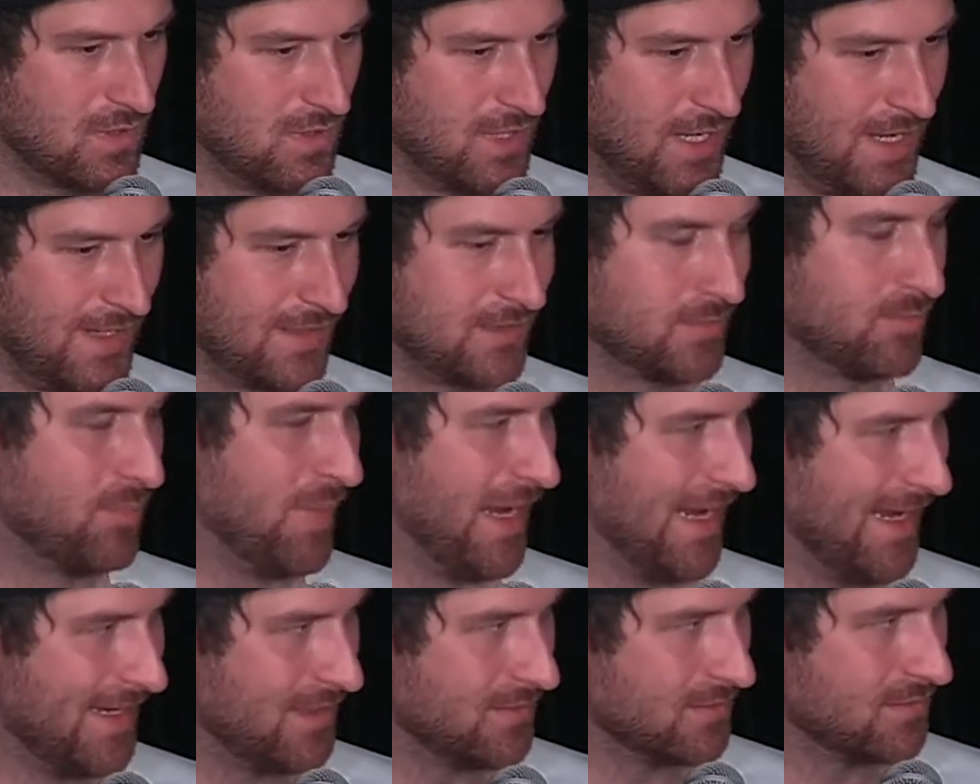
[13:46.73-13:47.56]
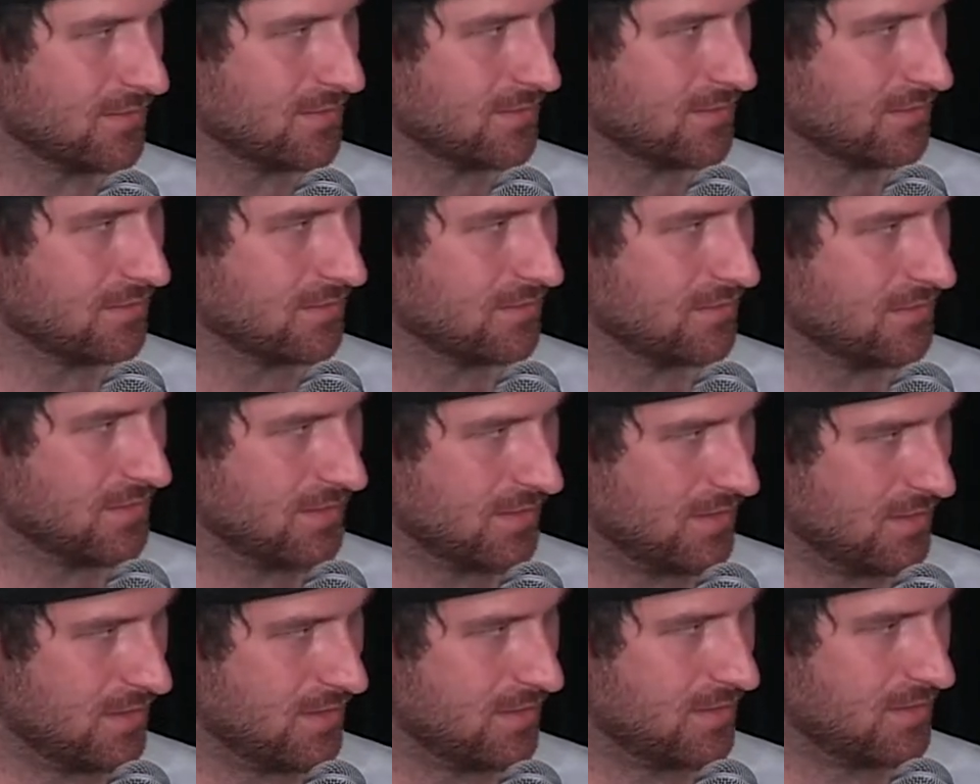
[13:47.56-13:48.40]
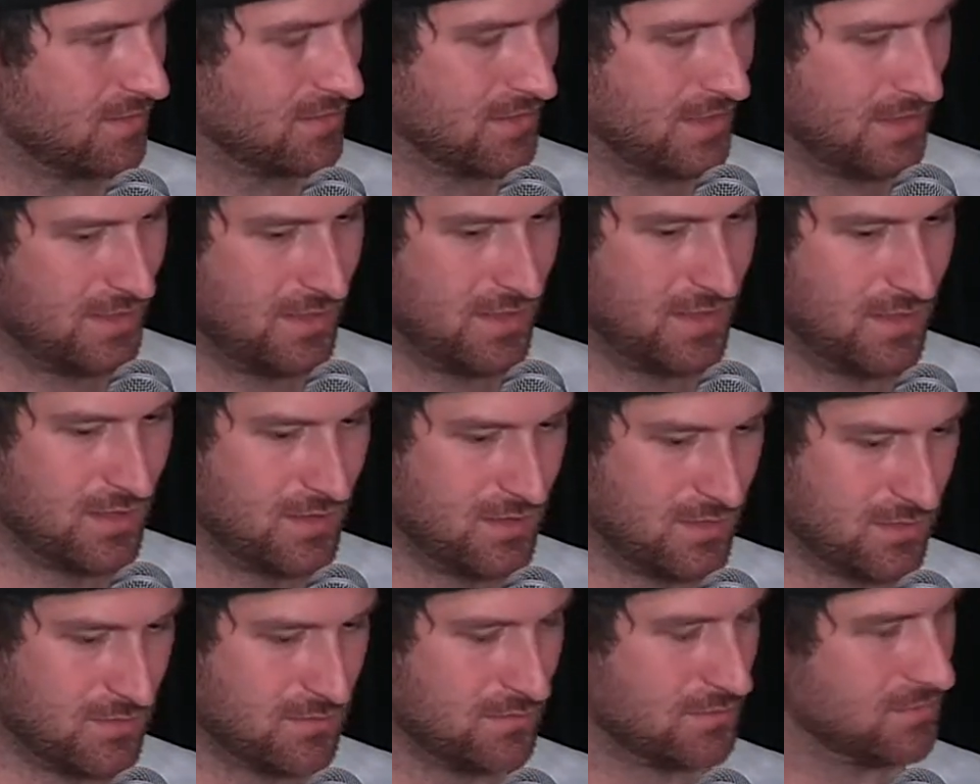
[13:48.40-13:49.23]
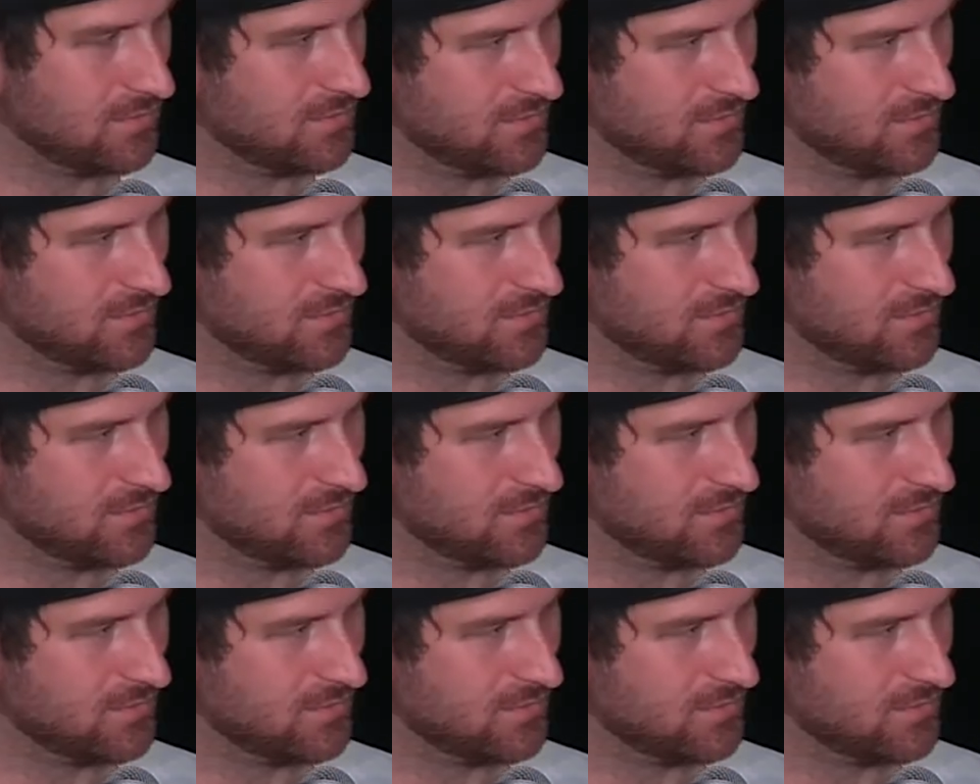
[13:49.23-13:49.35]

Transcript: expand the idea